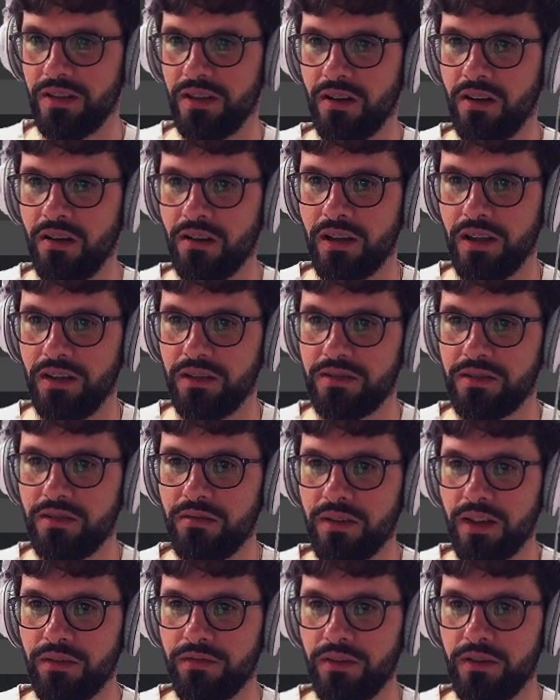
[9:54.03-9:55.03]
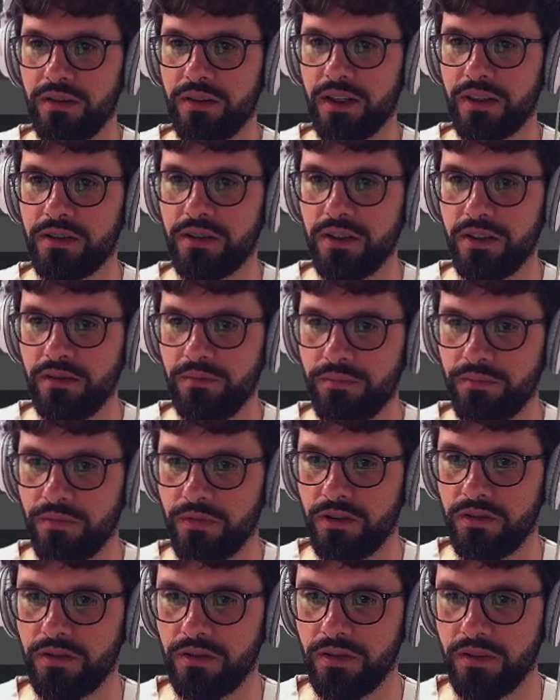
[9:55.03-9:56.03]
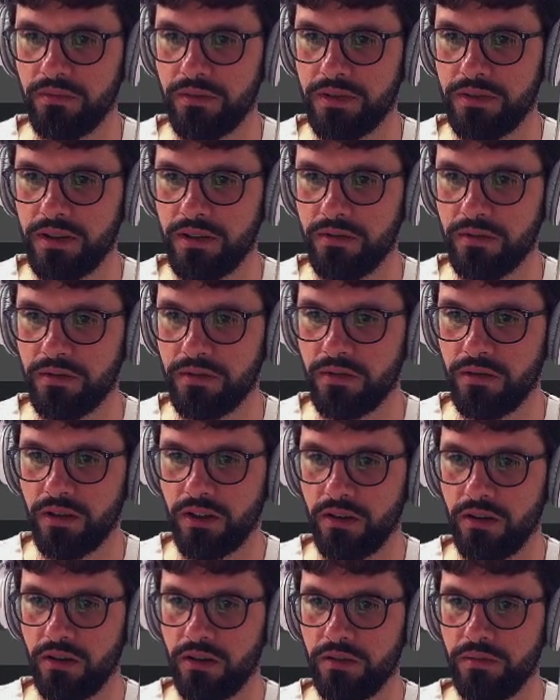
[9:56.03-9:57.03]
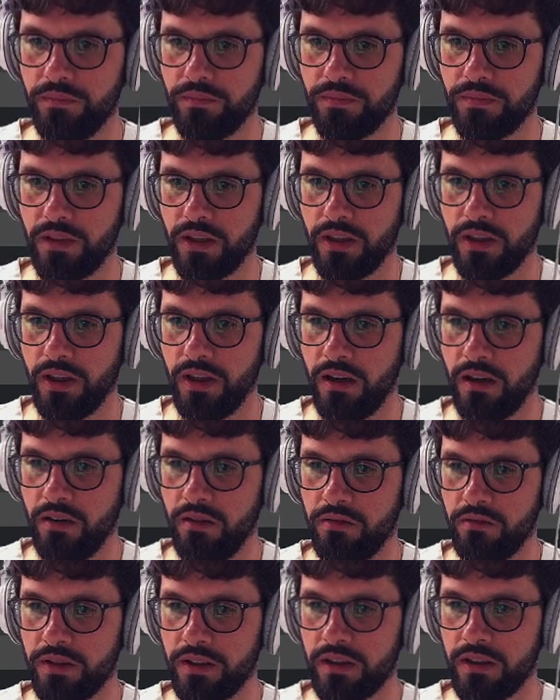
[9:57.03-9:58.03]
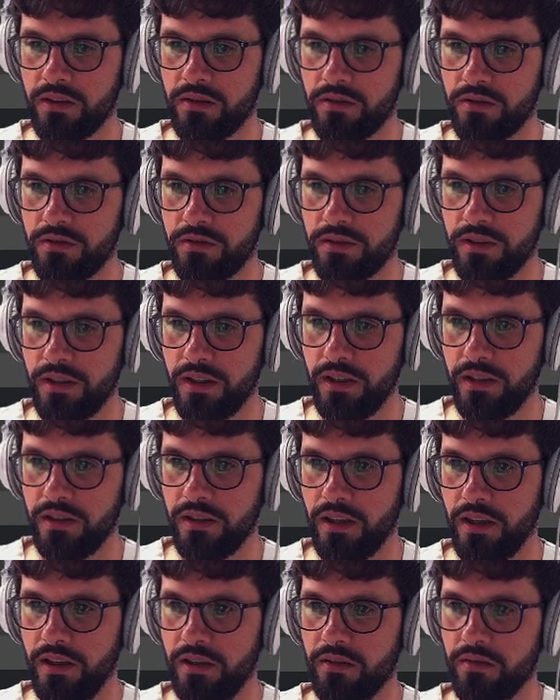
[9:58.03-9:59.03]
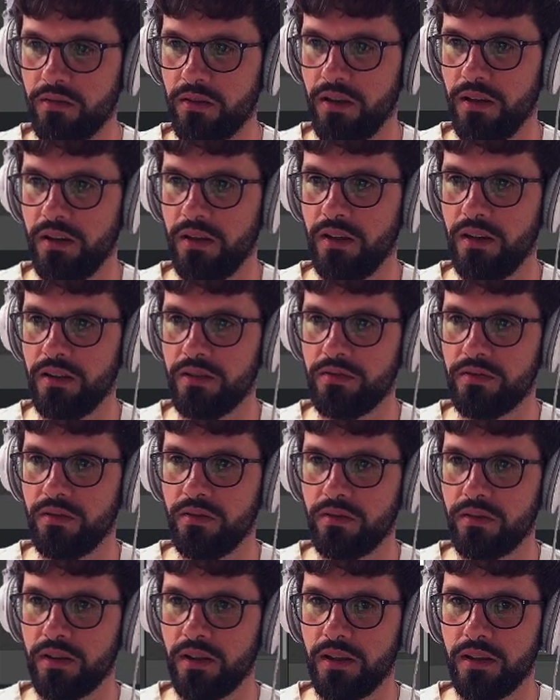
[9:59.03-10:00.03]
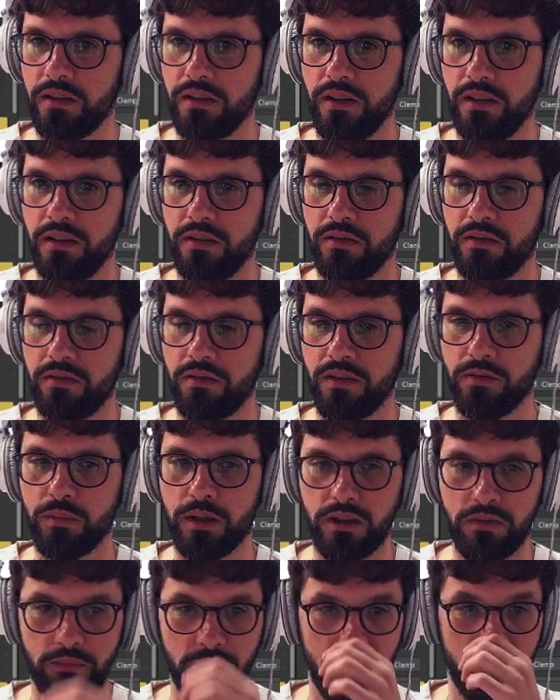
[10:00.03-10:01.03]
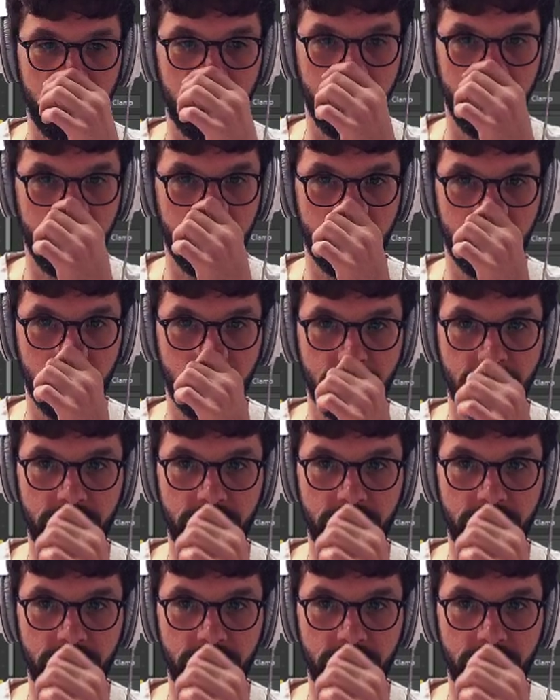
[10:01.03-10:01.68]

okay, so we have our texture so that we see what's going on. And now we can just say, hey, okay, let's look at a transformation matrix